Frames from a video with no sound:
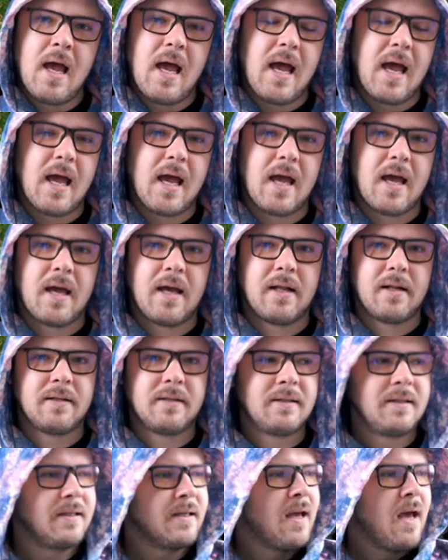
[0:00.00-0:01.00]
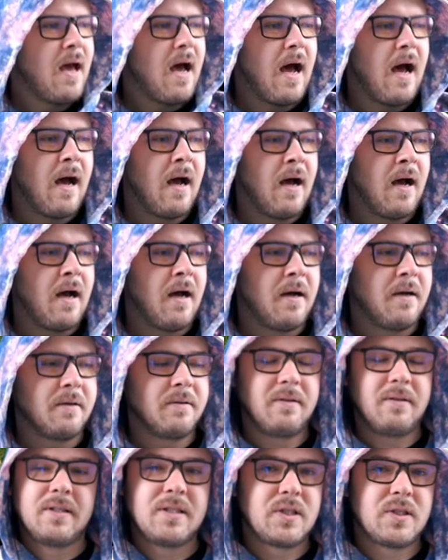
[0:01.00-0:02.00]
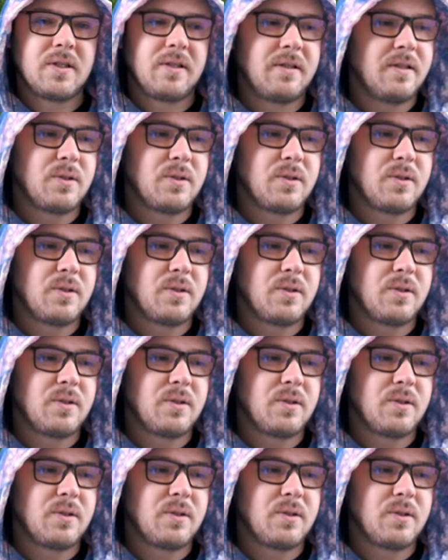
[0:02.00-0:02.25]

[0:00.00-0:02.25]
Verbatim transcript: and Uh, this